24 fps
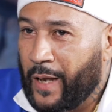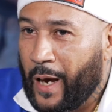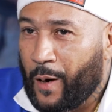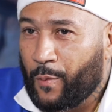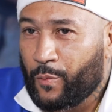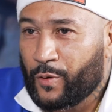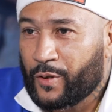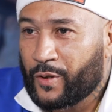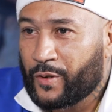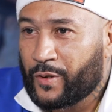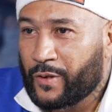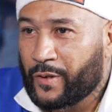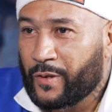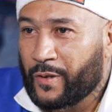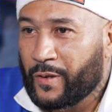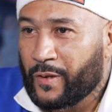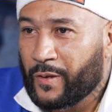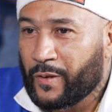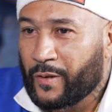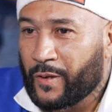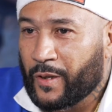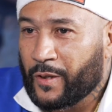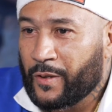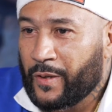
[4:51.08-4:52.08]
That was
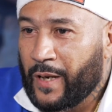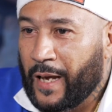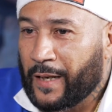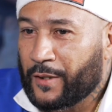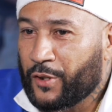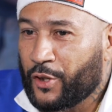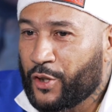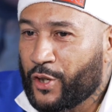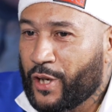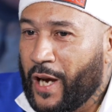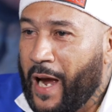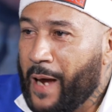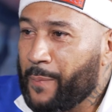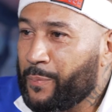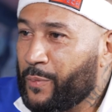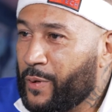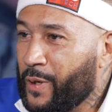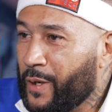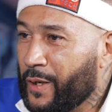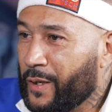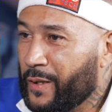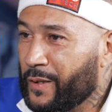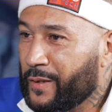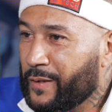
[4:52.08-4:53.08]
the next
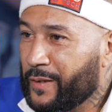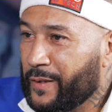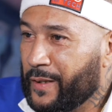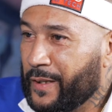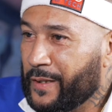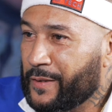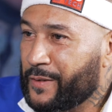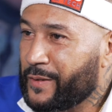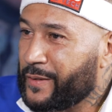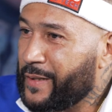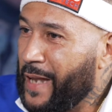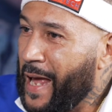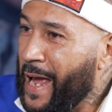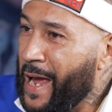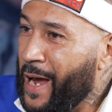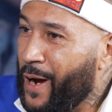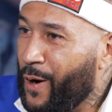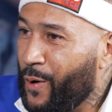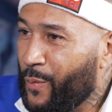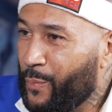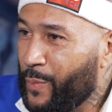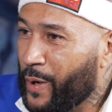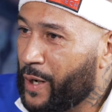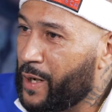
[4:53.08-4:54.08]
chapter is
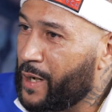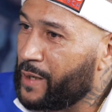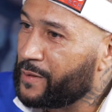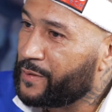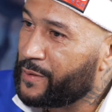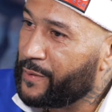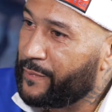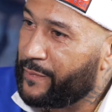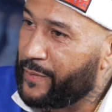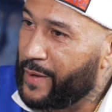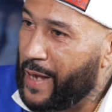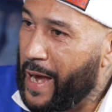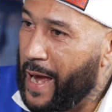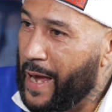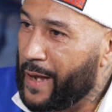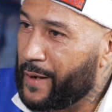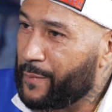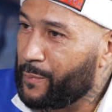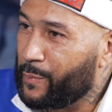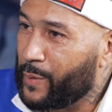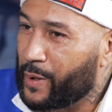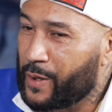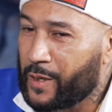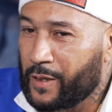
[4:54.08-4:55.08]
now because of
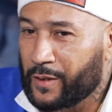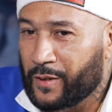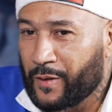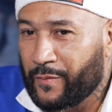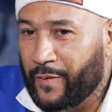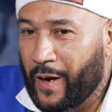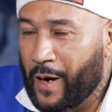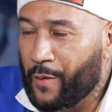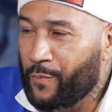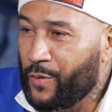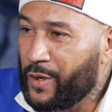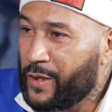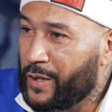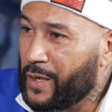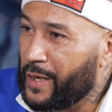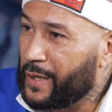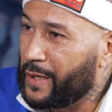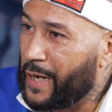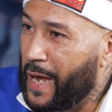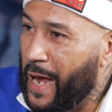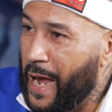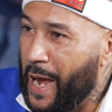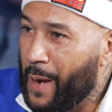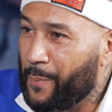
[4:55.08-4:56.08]
that, because of
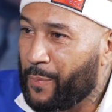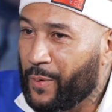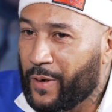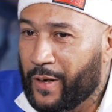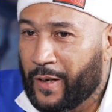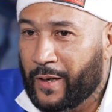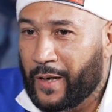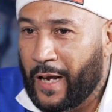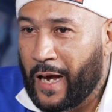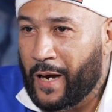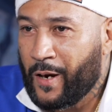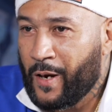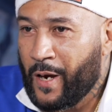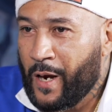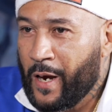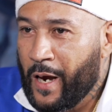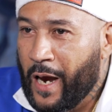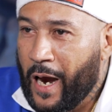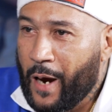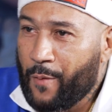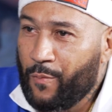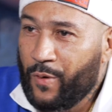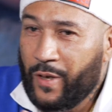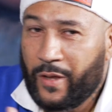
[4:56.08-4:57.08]
everything that happened
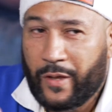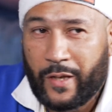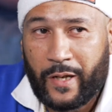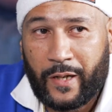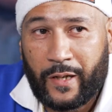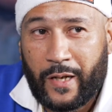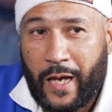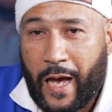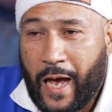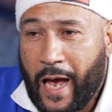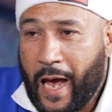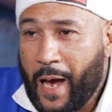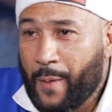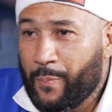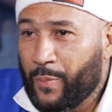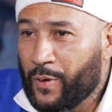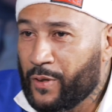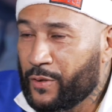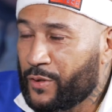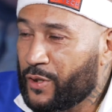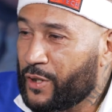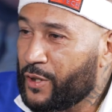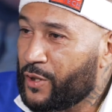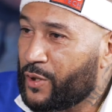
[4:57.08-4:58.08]
everything that
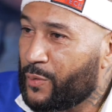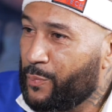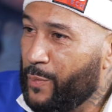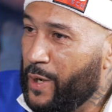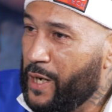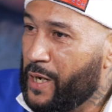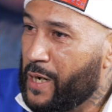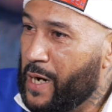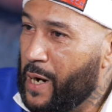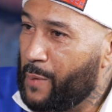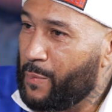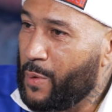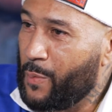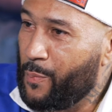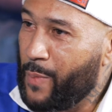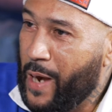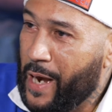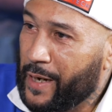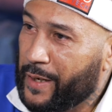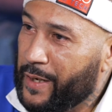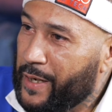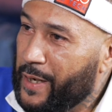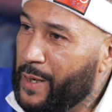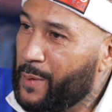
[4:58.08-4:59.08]
happened since me coming
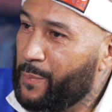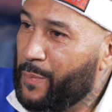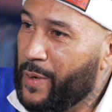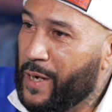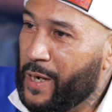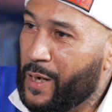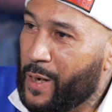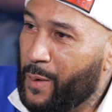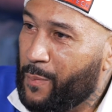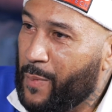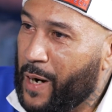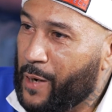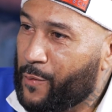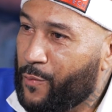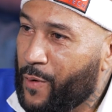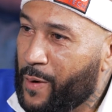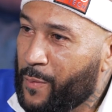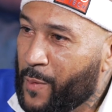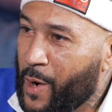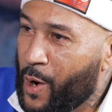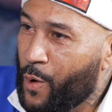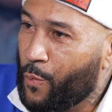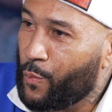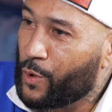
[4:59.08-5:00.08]
back here, being in my
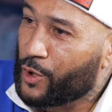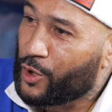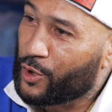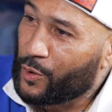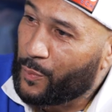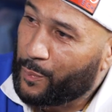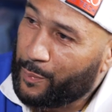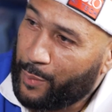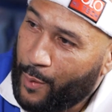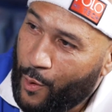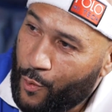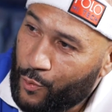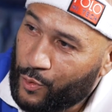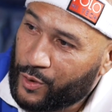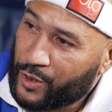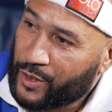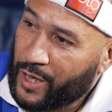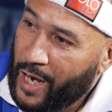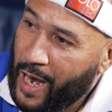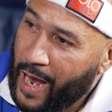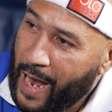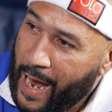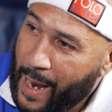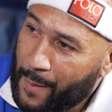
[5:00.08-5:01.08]
was
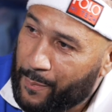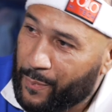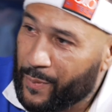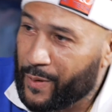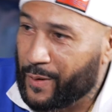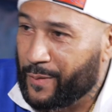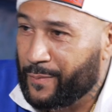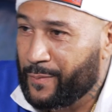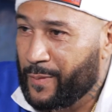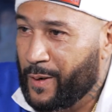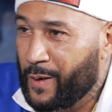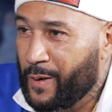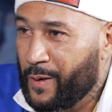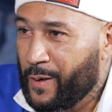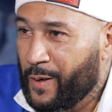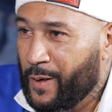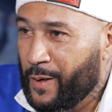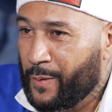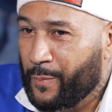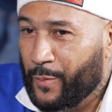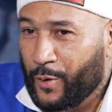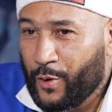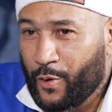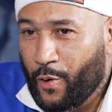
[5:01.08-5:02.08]
supposed to
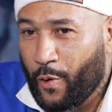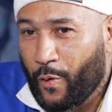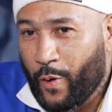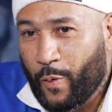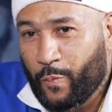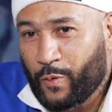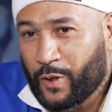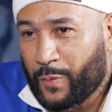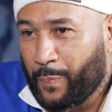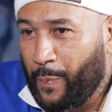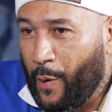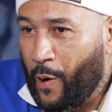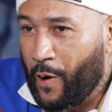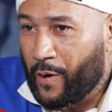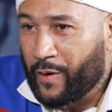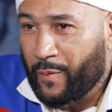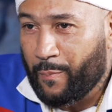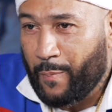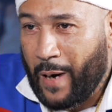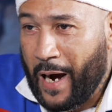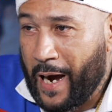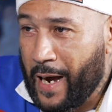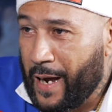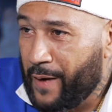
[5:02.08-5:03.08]
happen. You know, it was
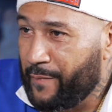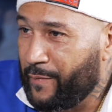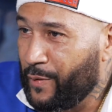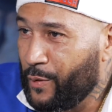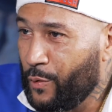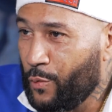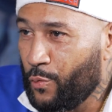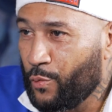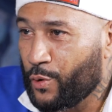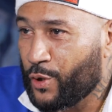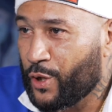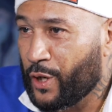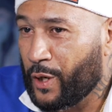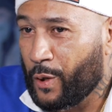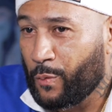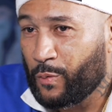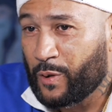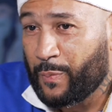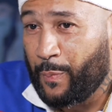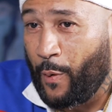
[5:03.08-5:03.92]
part of my evolution. It